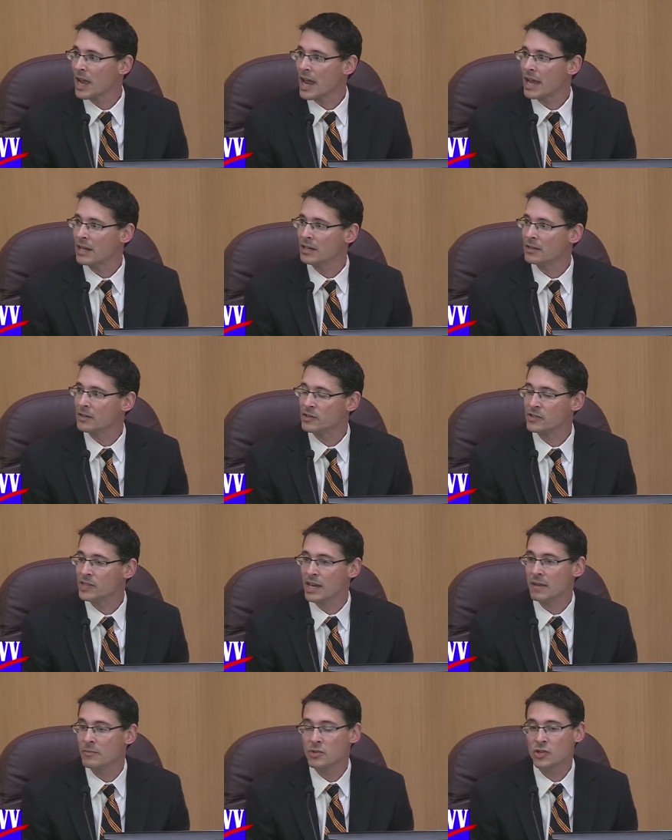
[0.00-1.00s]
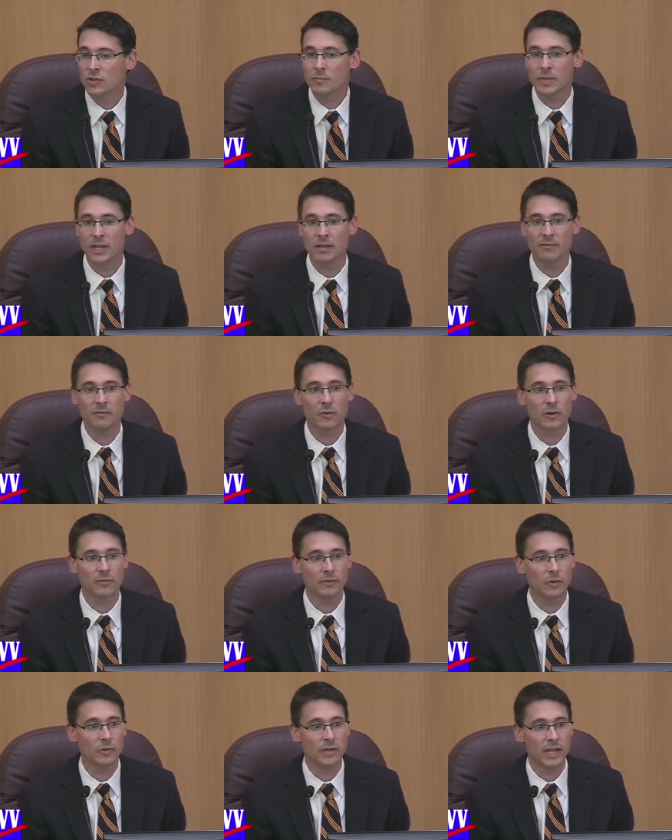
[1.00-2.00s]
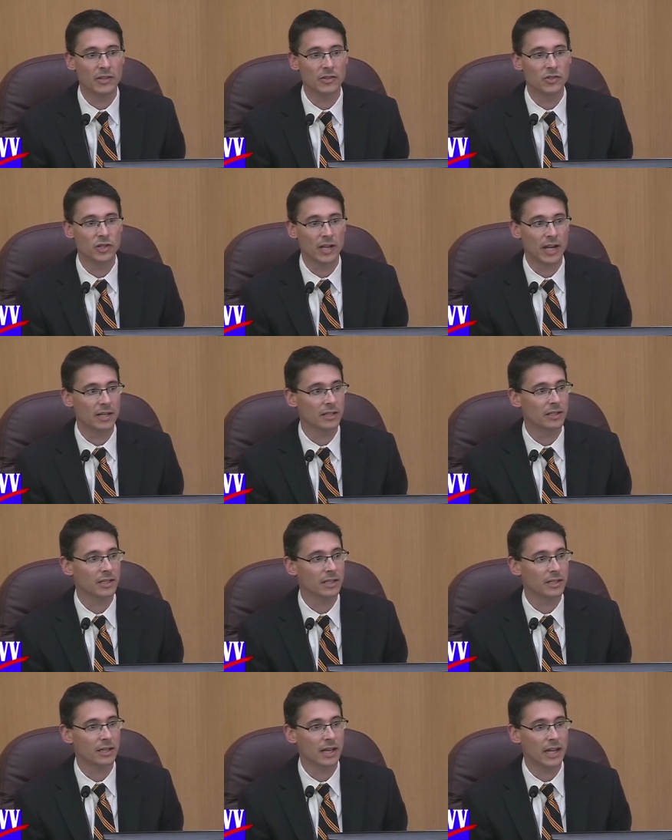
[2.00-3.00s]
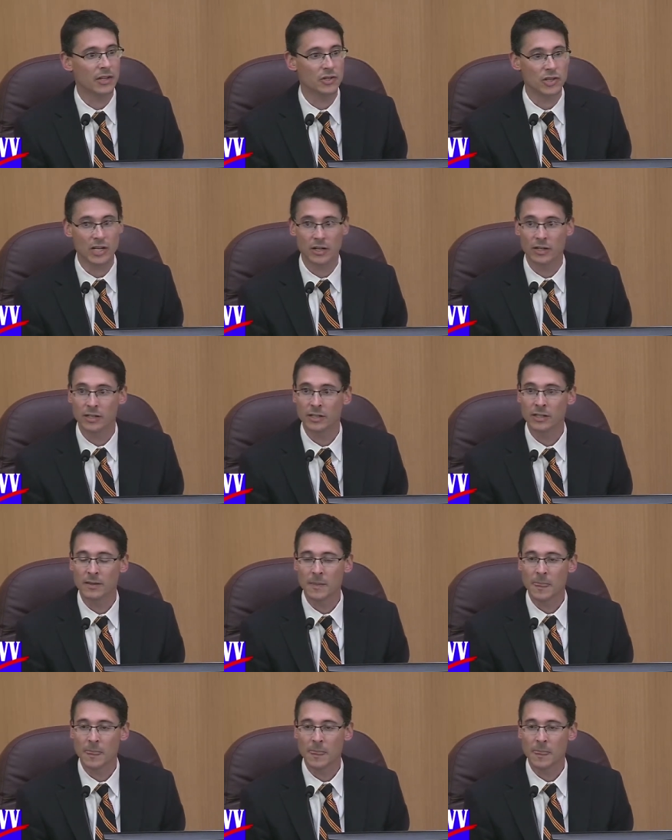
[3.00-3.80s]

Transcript: And the same should be for food that is genetically engineered.